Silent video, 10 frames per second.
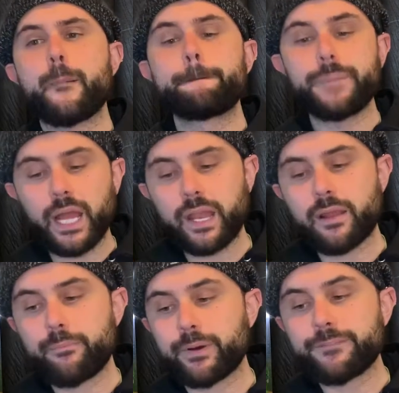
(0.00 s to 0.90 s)
But
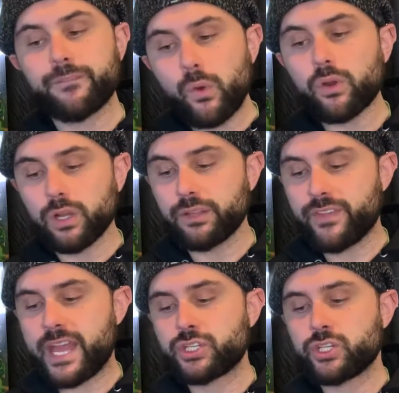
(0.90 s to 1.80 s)
before all of
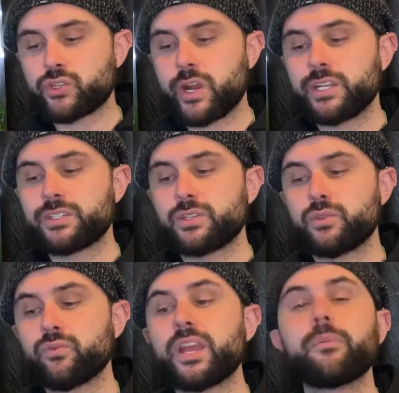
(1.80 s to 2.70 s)
that, she's trying to
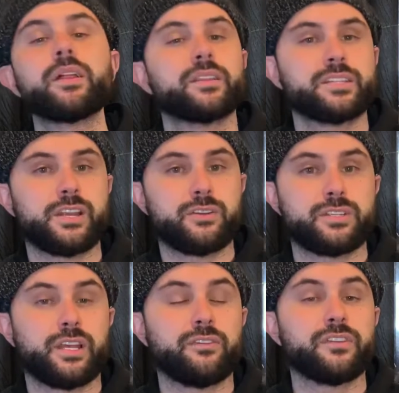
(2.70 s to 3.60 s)
rehabilitate
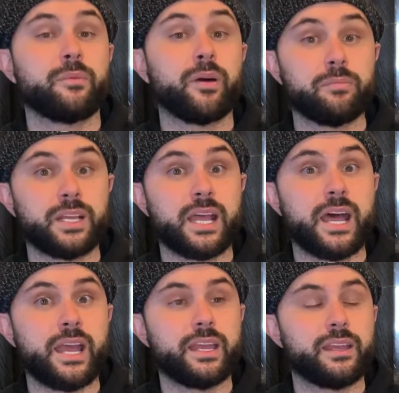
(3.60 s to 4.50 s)
herself in the public
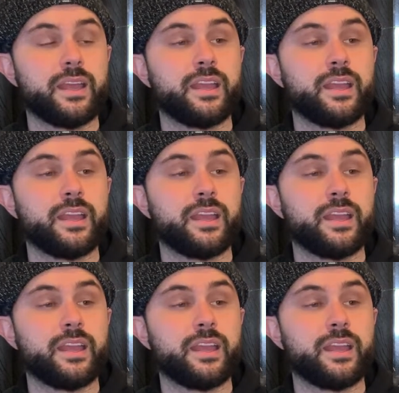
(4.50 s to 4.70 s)
eye